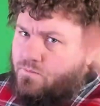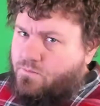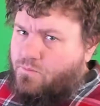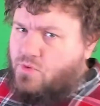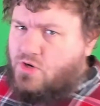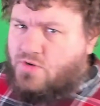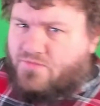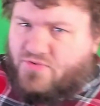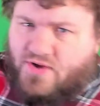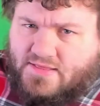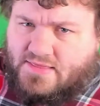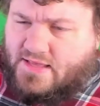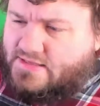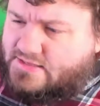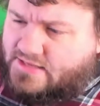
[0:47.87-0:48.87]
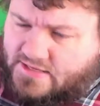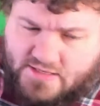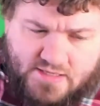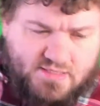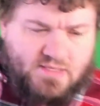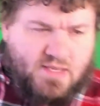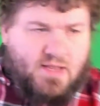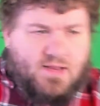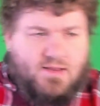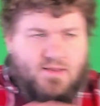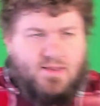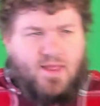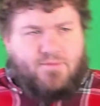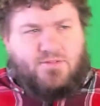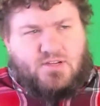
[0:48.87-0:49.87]
We're going to forget that sentence.
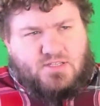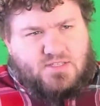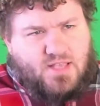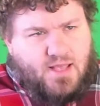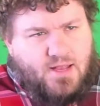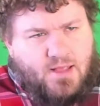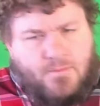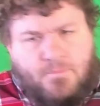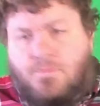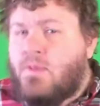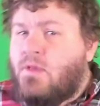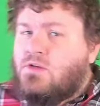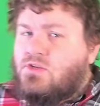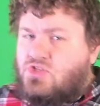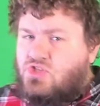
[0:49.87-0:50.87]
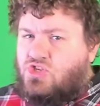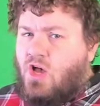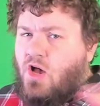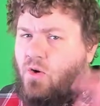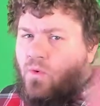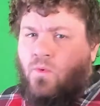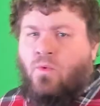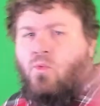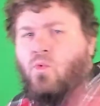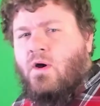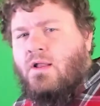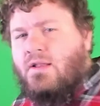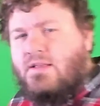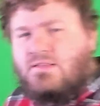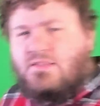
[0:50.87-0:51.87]
Never said it, so,
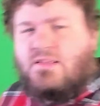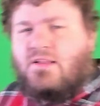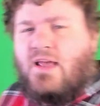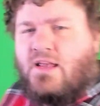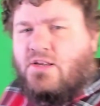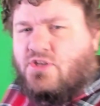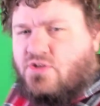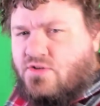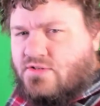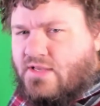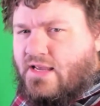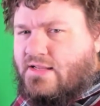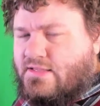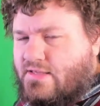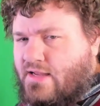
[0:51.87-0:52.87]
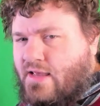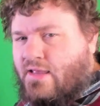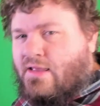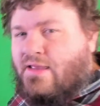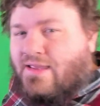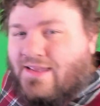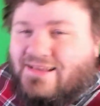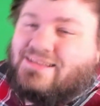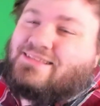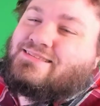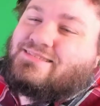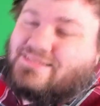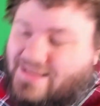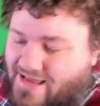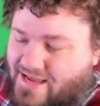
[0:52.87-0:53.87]
what is the national day today? It is
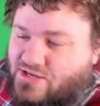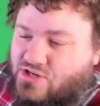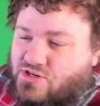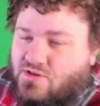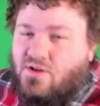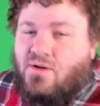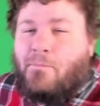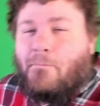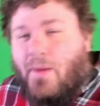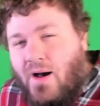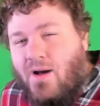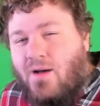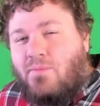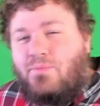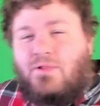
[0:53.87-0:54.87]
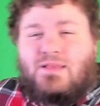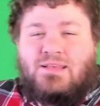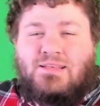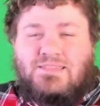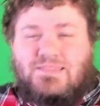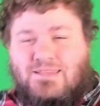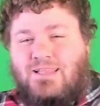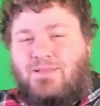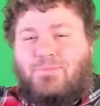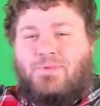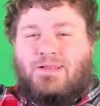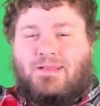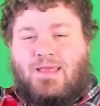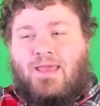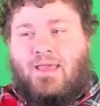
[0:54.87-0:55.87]
National Public
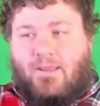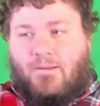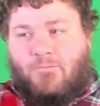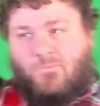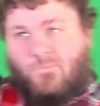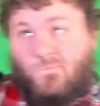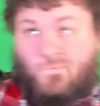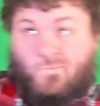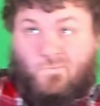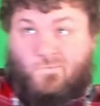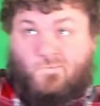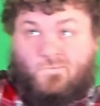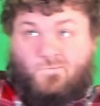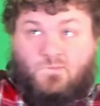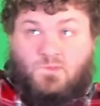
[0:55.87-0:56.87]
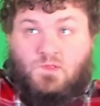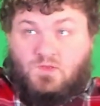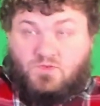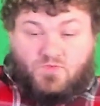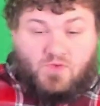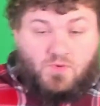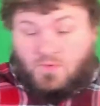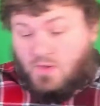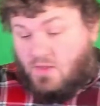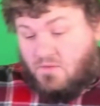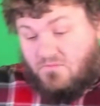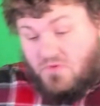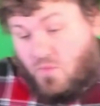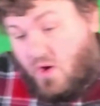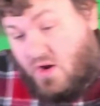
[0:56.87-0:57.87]
Sleeping Day. So,
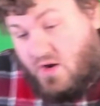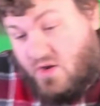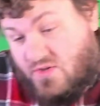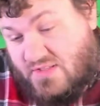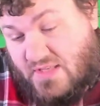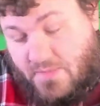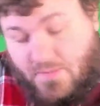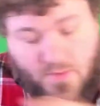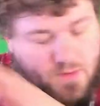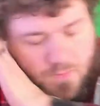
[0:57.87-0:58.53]
if you want to go sleep on a